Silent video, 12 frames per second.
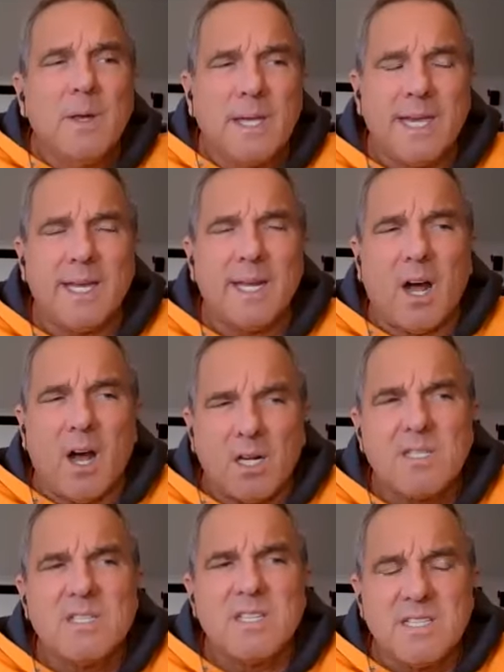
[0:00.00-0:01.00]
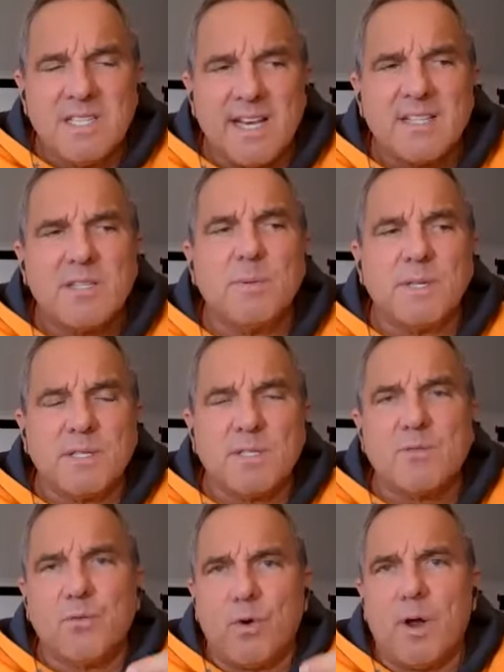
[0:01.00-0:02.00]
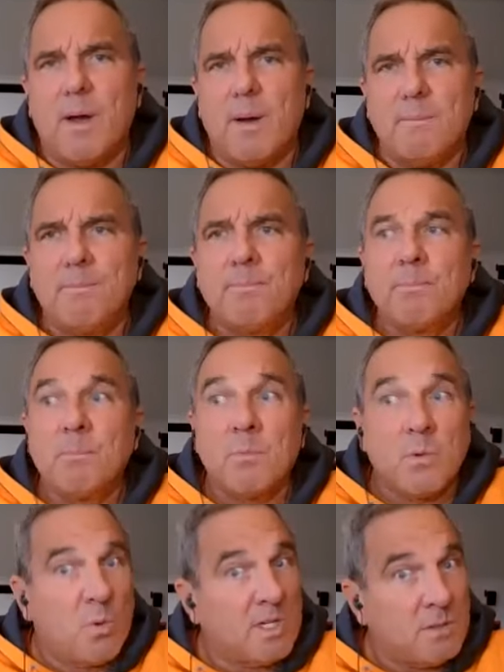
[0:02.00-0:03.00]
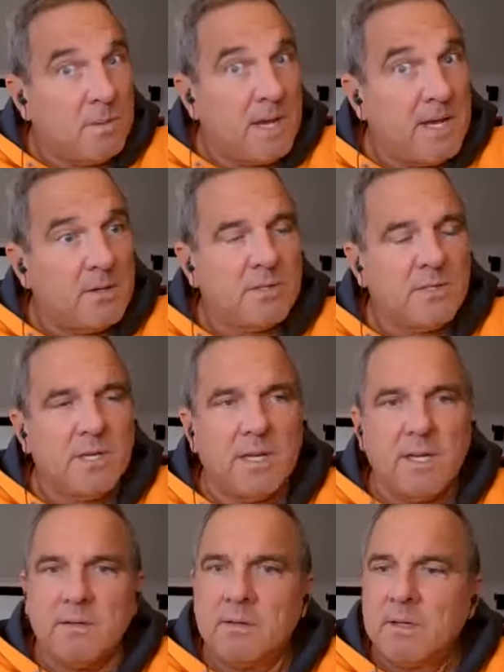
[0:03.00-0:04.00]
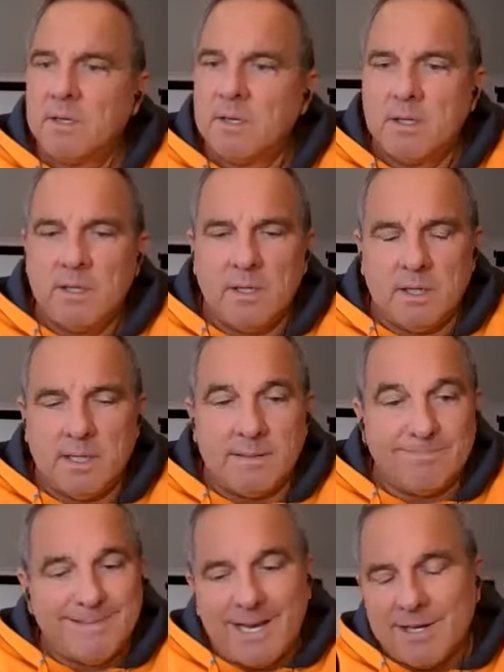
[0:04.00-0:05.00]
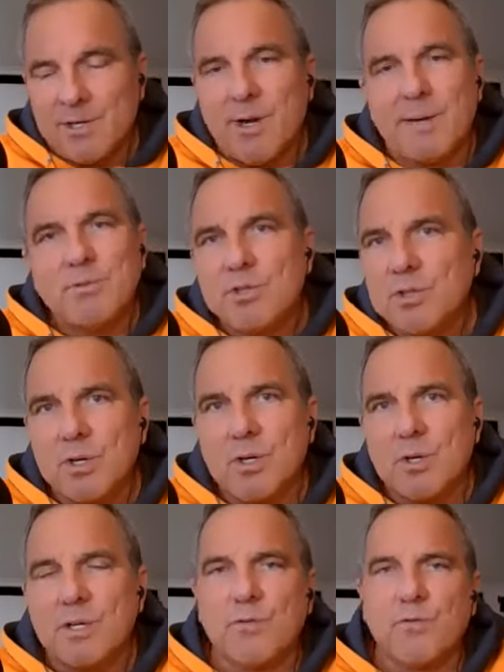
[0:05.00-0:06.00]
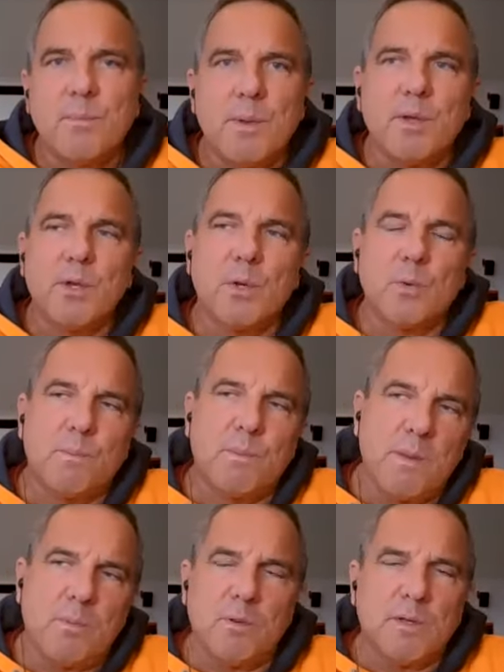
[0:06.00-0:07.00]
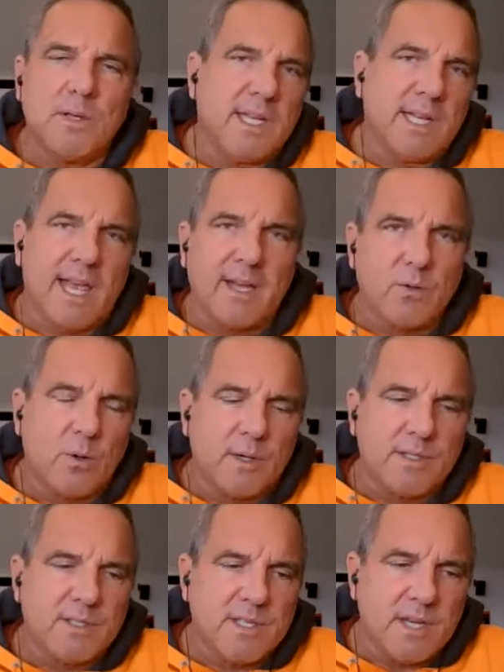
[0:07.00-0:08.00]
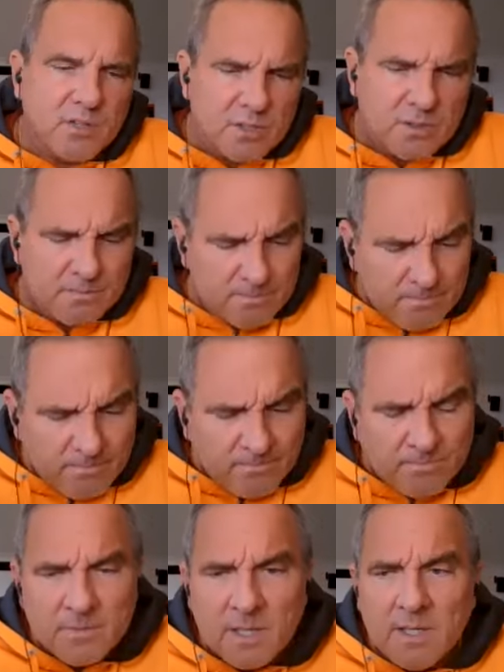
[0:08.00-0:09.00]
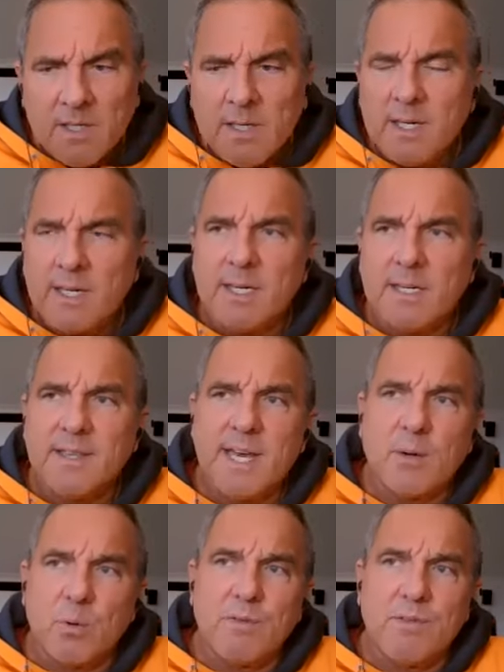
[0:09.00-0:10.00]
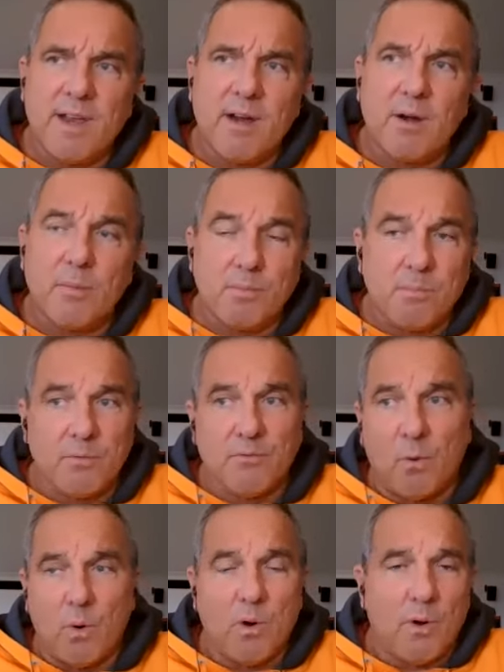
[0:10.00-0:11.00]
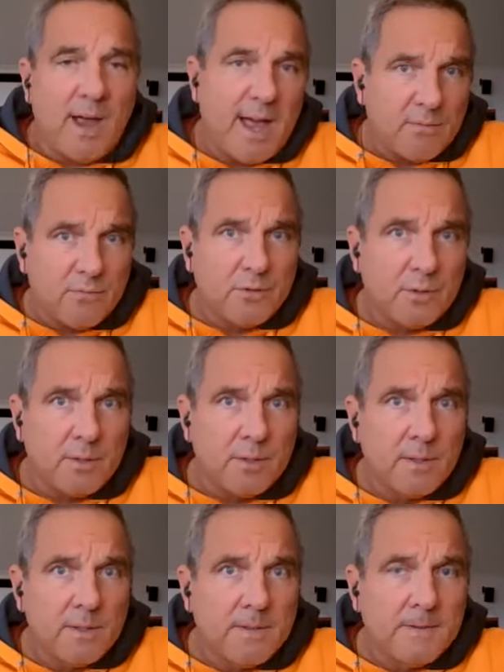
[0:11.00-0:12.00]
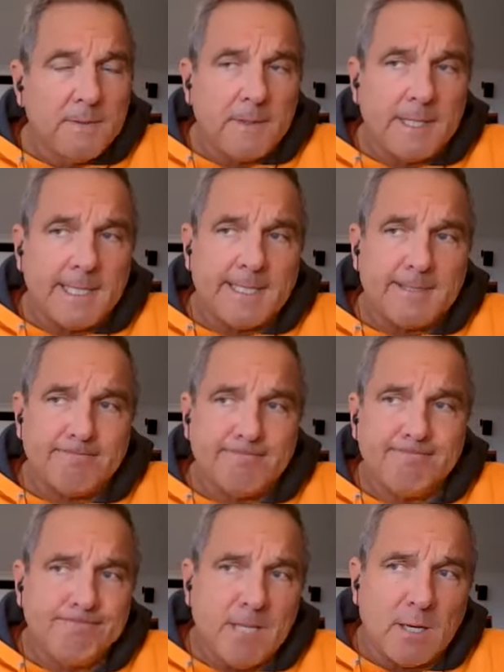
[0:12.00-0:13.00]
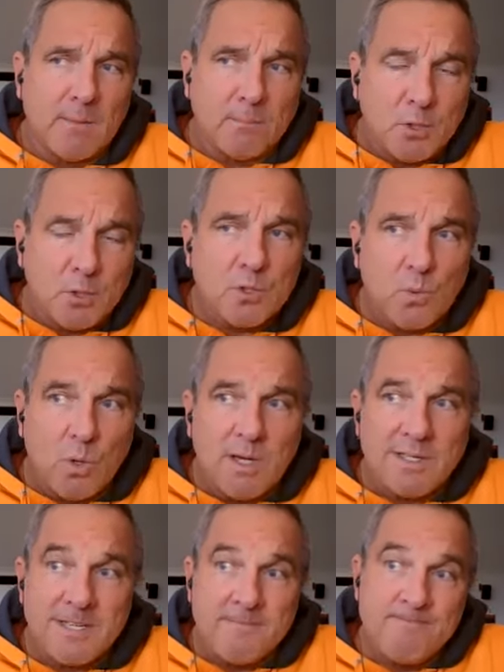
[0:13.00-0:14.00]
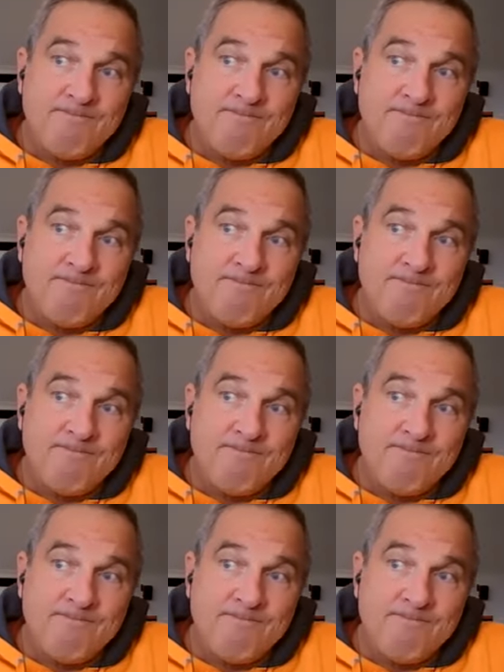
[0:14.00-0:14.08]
get honest assessments from Chris Peterson. Cutter, I'm sure, is familiar with people in the Atlanta organization that were there before or after Bush was.